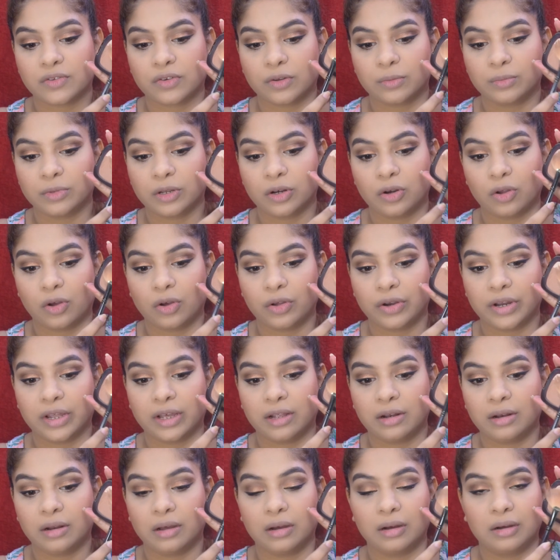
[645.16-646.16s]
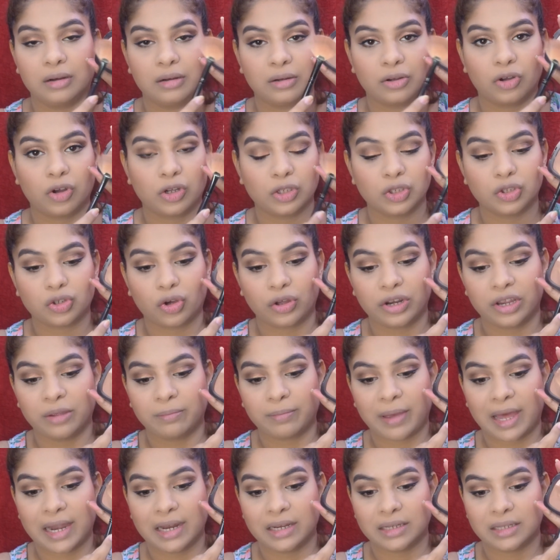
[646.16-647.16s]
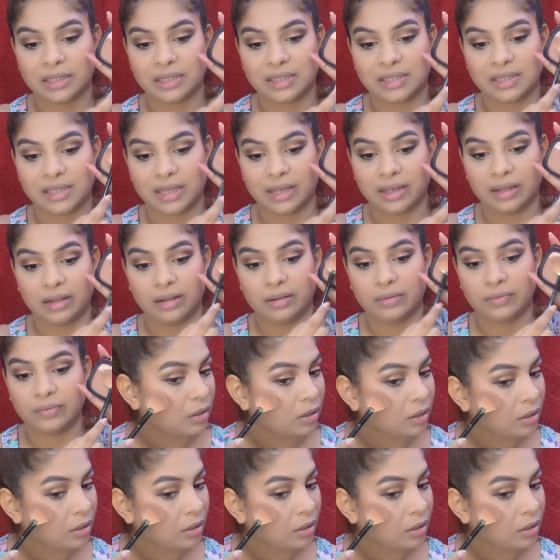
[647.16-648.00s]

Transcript: from the L'Oreal contouring palette itself.